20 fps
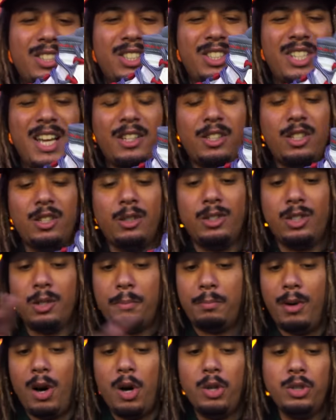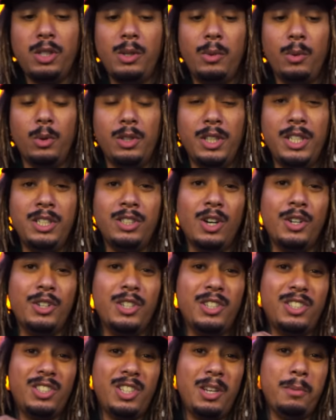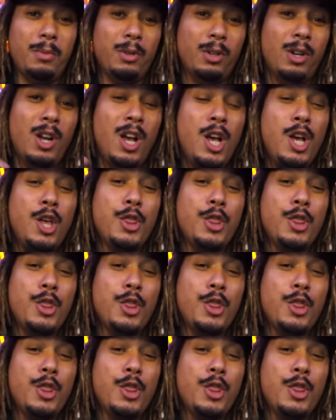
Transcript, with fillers: are set to supposedly release on December